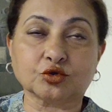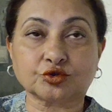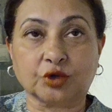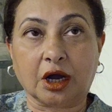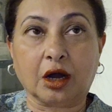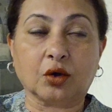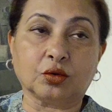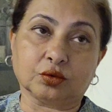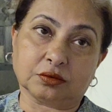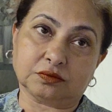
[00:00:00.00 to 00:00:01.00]
goes to
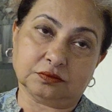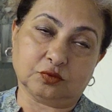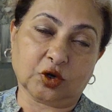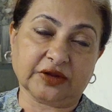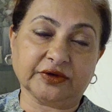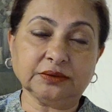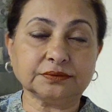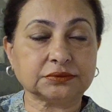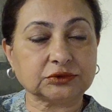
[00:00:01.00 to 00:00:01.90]
go, whatever,